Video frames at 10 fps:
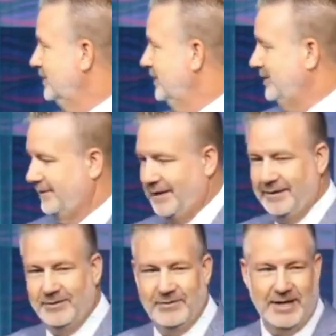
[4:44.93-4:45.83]
I
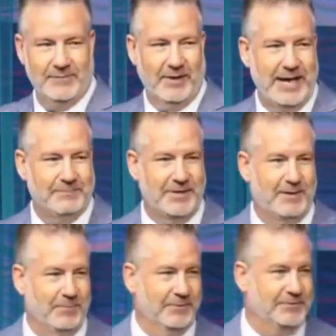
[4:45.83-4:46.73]
don't know, kind of a
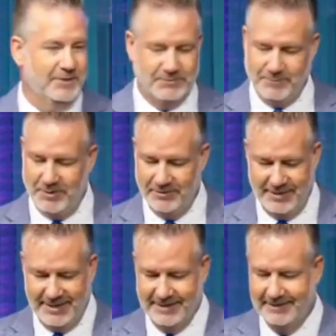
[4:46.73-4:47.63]
laptop or something smaller
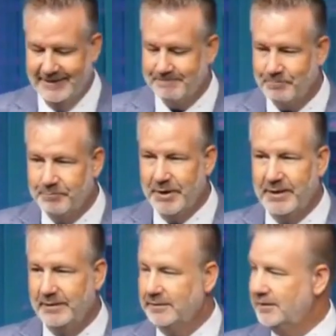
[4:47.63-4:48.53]
than that, but
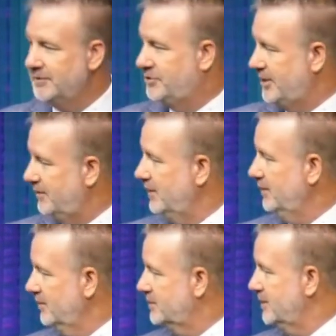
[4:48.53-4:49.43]
it legitimately
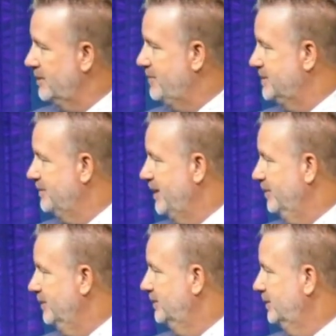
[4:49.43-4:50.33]
looks like a piece of
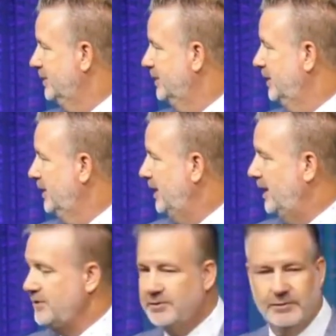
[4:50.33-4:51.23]
paper.
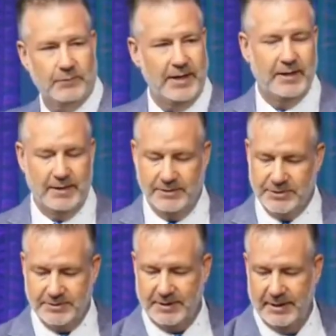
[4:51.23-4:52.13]
And you can write on it
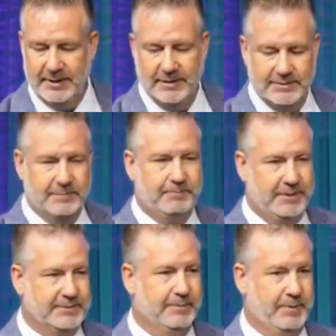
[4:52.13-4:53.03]
just like it's a
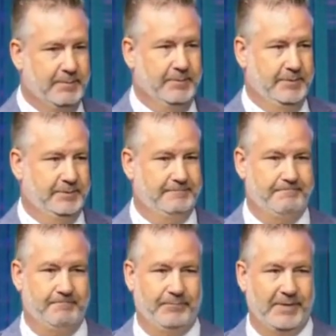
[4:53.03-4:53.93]
piece of paper.
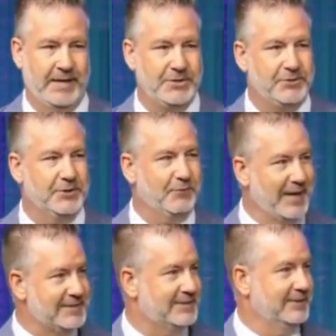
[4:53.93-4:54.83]
And you can
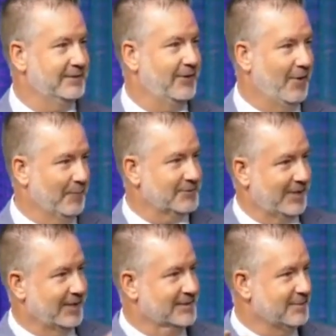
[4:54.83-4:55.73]
erase it almost
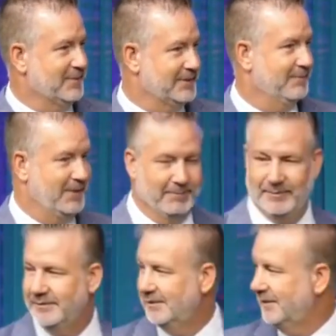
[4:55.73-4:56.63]
like it's a piece of paper.
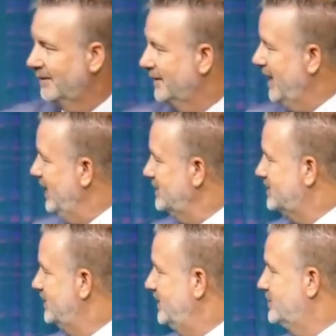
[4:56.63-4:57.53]
Yeah,
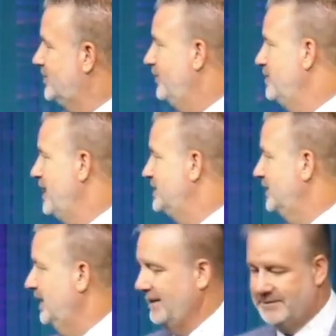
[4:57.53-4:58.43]
it's, it's totally
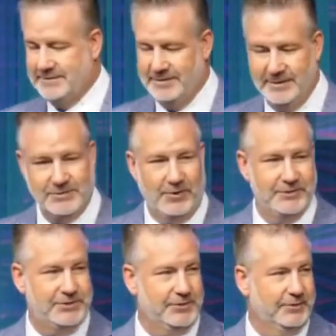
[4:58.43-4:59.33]
amazing, and it's, it's all
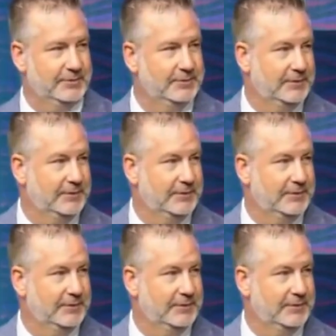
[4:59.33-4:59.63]
digital.